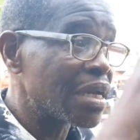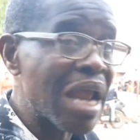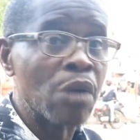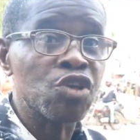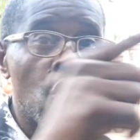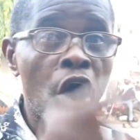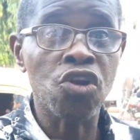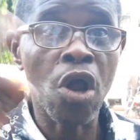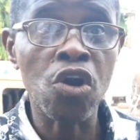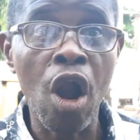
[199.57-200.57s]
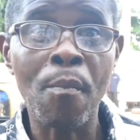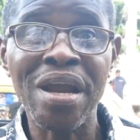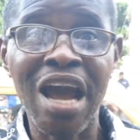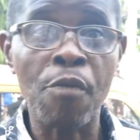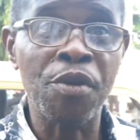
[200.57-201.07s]
now the unknown
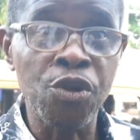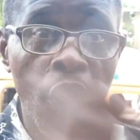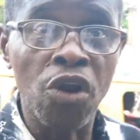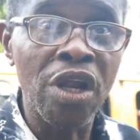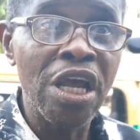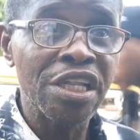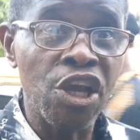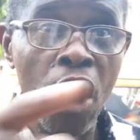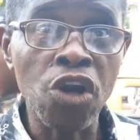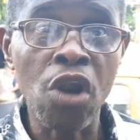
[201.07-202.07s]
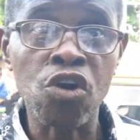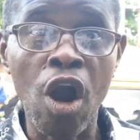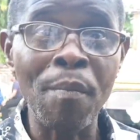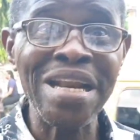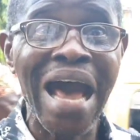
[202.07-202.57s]
government have been known. The unknown
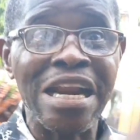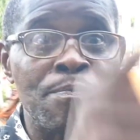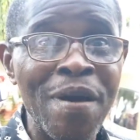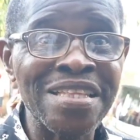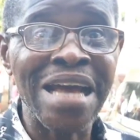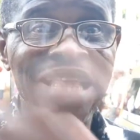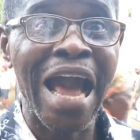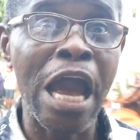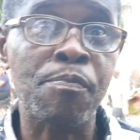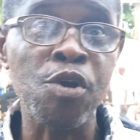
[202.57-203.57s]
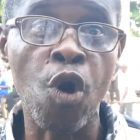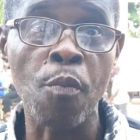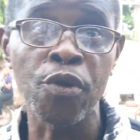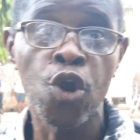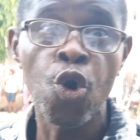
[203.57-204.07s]
government are repeated the
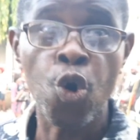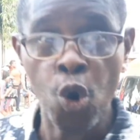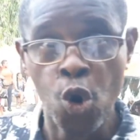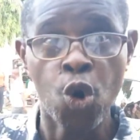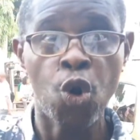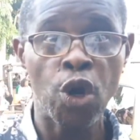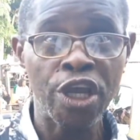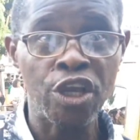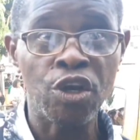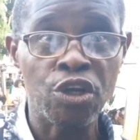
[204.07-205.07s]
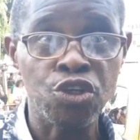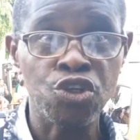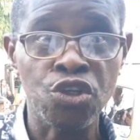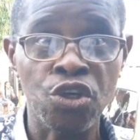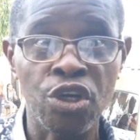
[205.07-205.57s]
IPOB, who
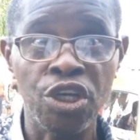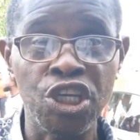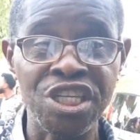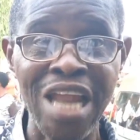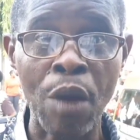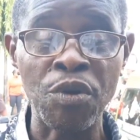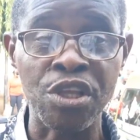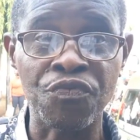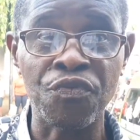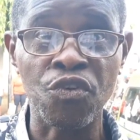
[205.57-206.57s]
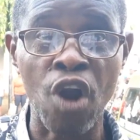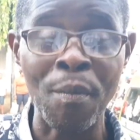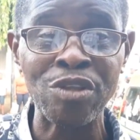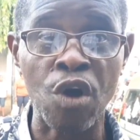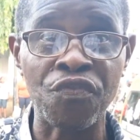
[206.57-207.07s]
is now with the
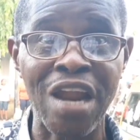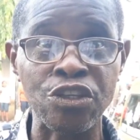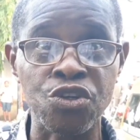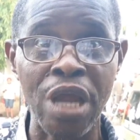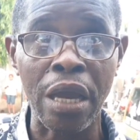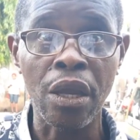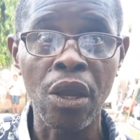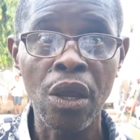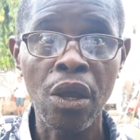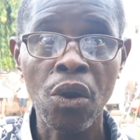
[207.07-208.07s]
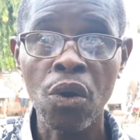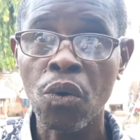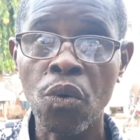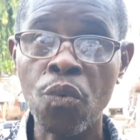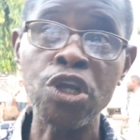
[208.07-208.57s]
government of Nigeria,
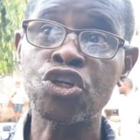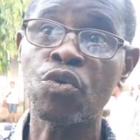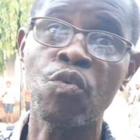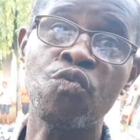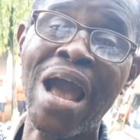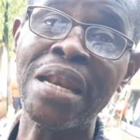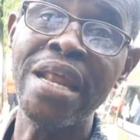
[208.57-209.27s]
which were